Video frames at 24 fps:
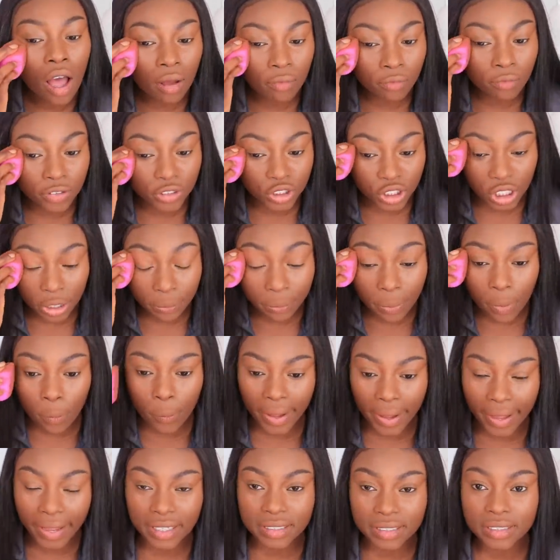for cheaper
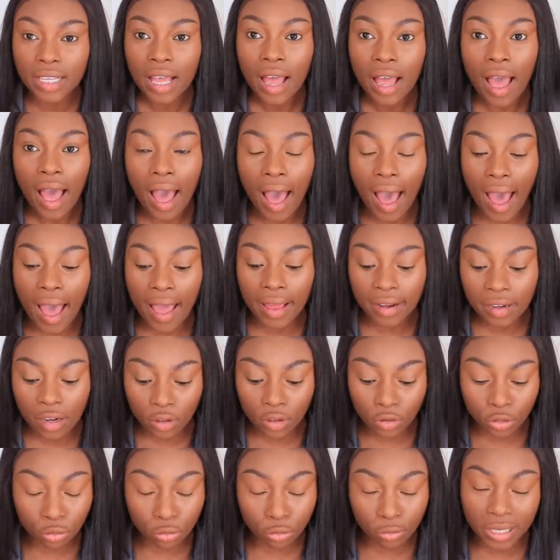wigs. And
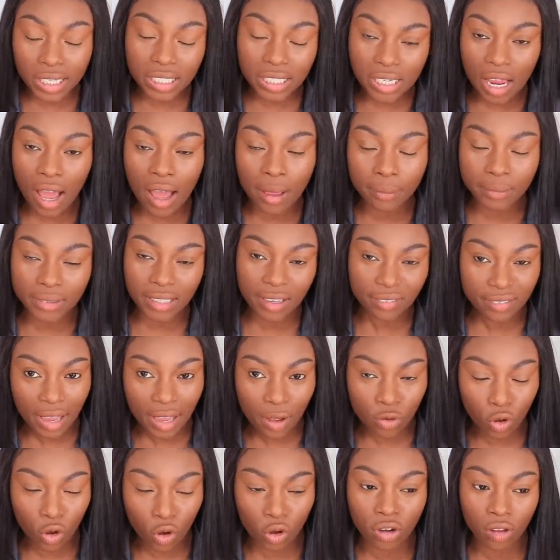3 times I've now
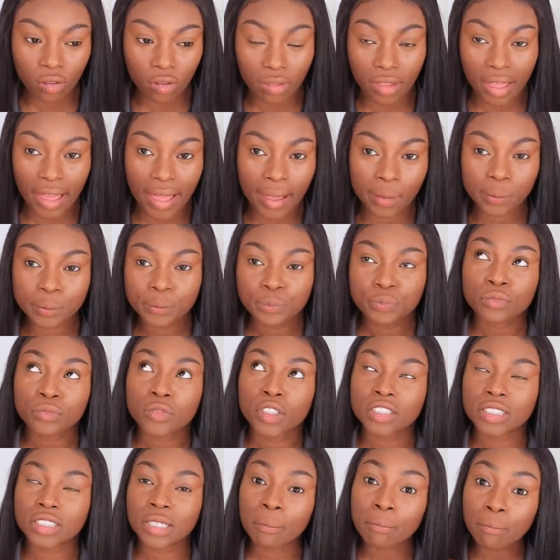gone on there
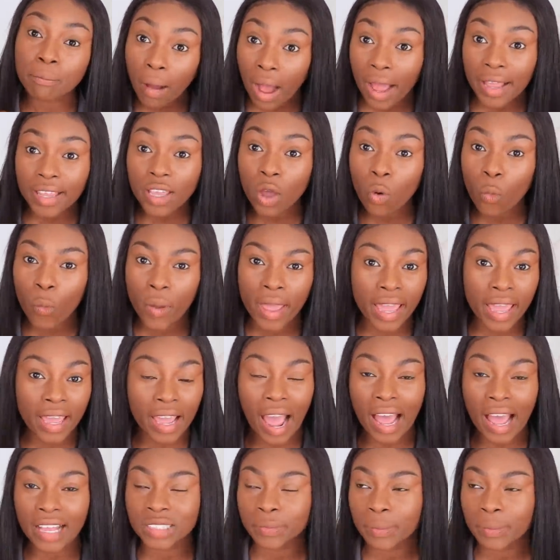to buy a wig.
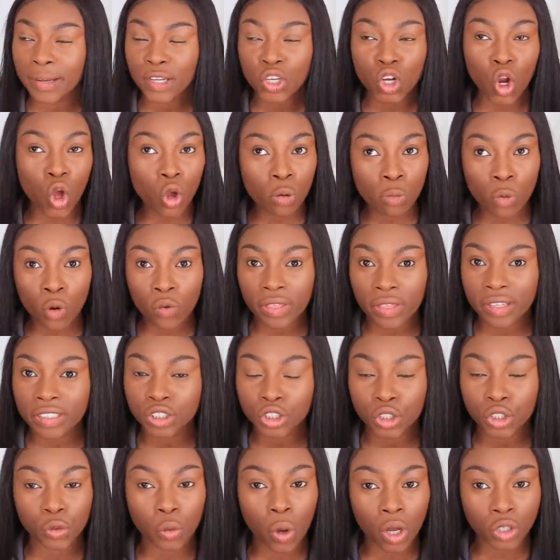I spend no more than
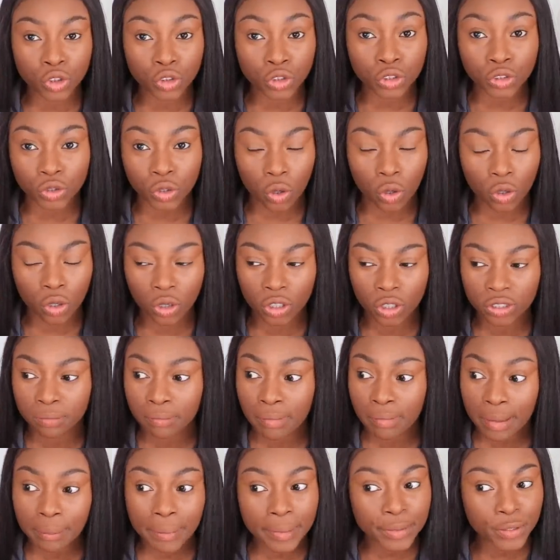$200,
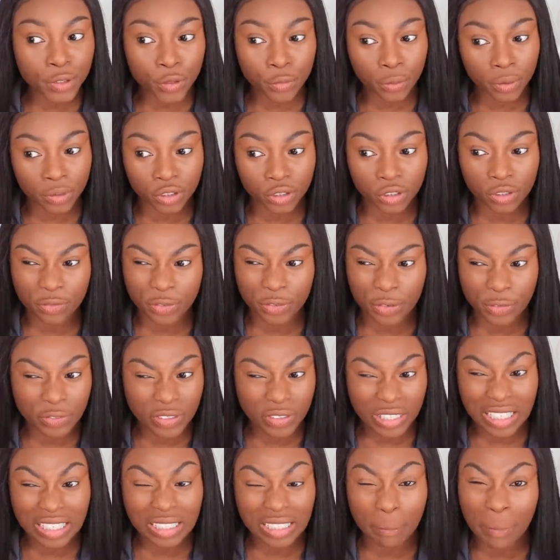maybe
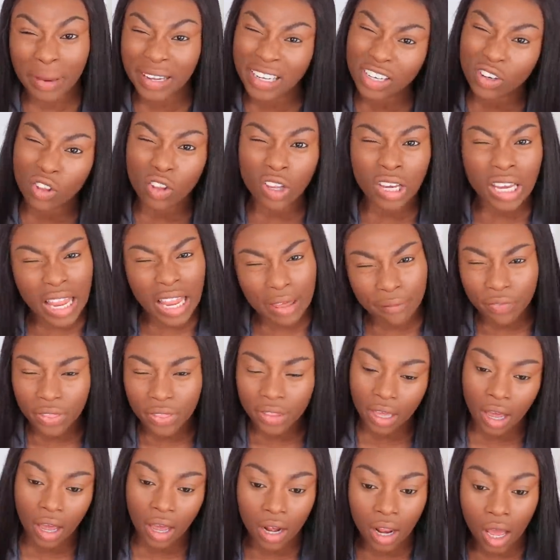$250, depending on the length and
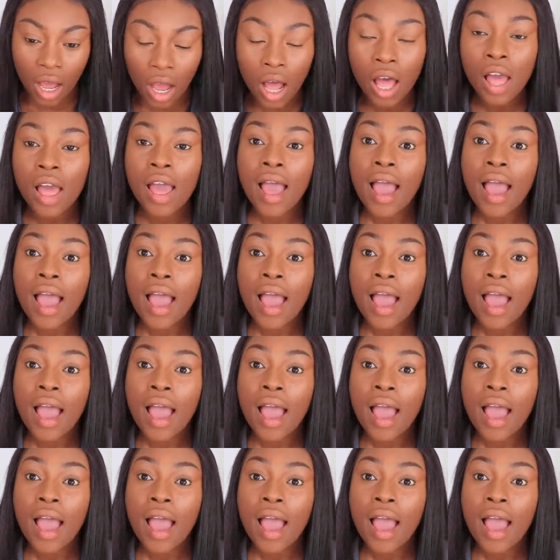color.